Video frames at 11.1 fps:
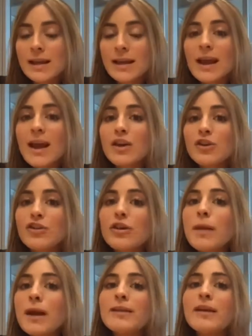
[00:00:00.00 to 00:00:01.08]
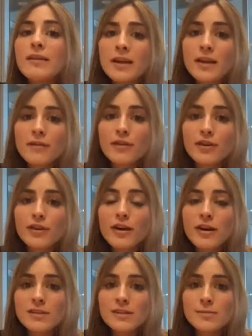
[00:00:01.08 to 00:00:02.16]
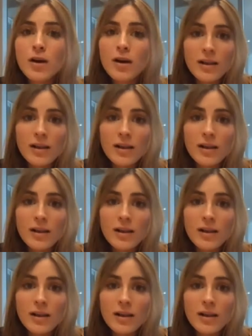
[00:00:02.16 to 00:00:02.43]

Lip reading: Like you're a minority if you're a small,